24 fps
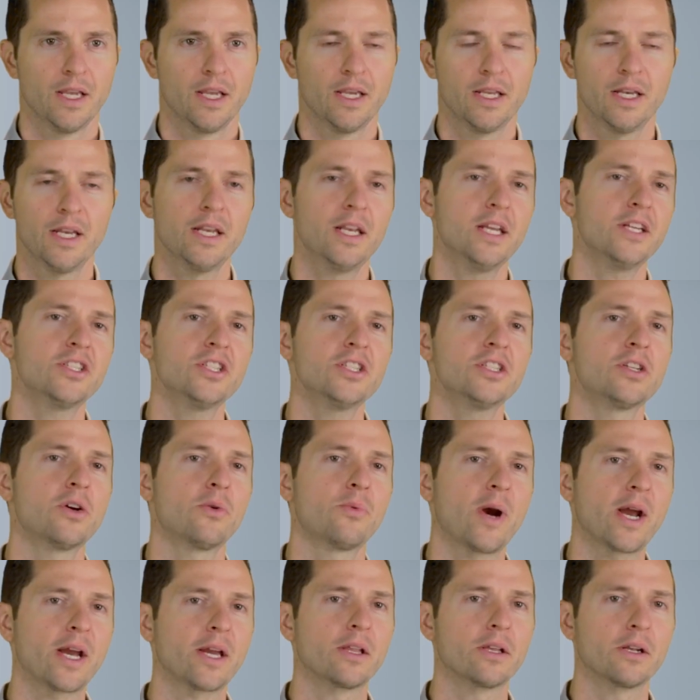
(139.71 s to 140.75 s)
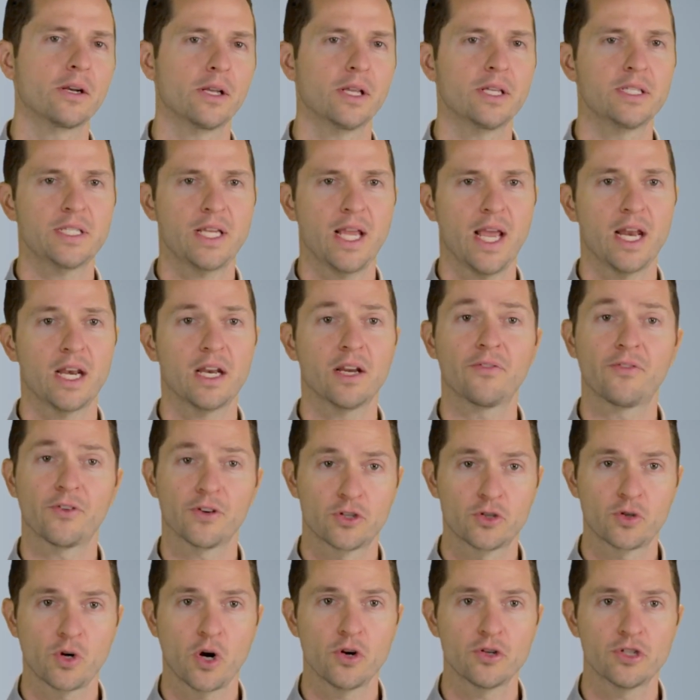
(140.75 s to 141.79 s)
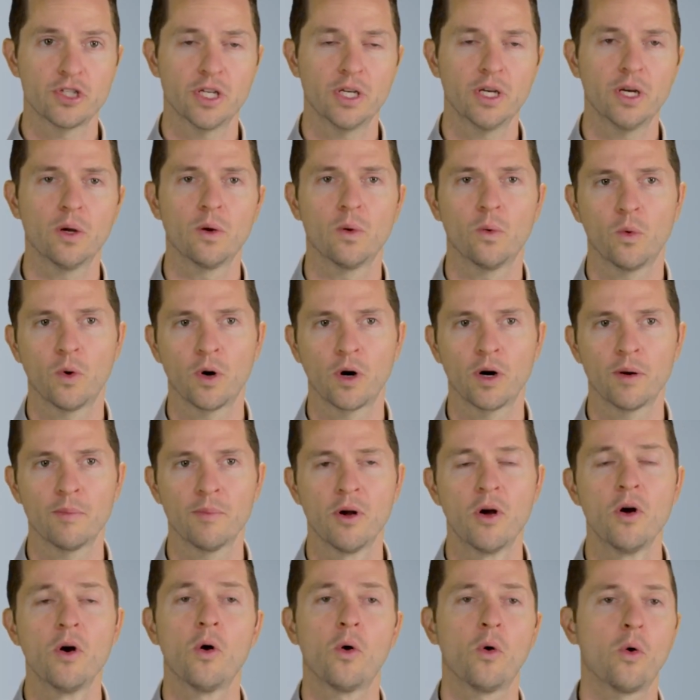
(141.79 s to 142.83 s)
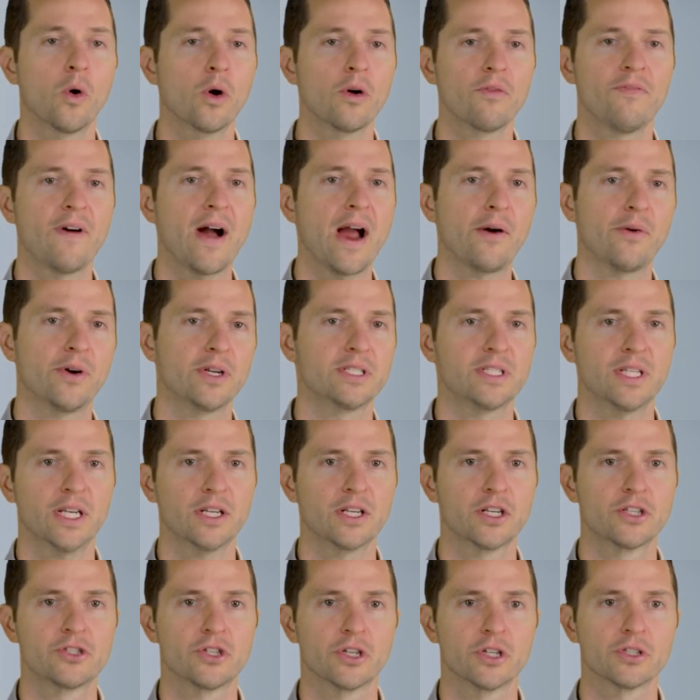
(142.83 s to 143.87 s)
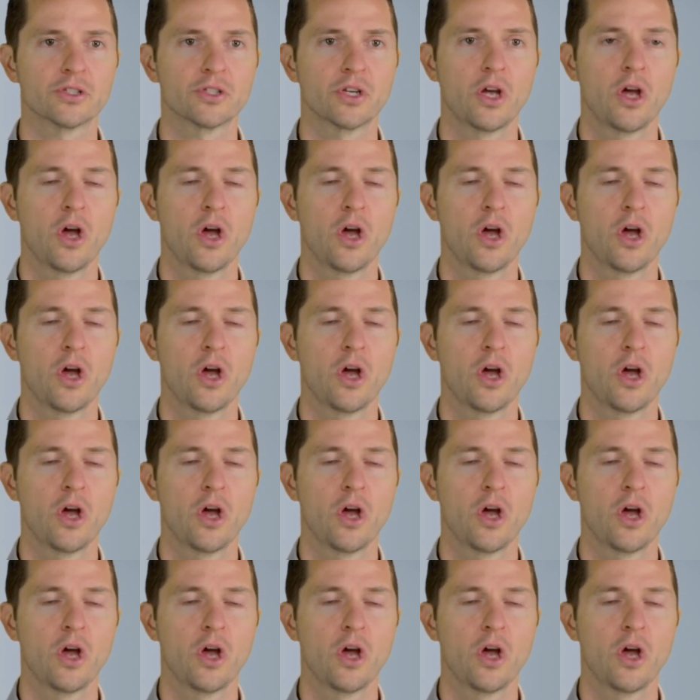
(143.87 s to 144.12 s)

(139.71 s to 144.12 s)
In addition to regularly scanning for Trojan, worm, or virus signatures,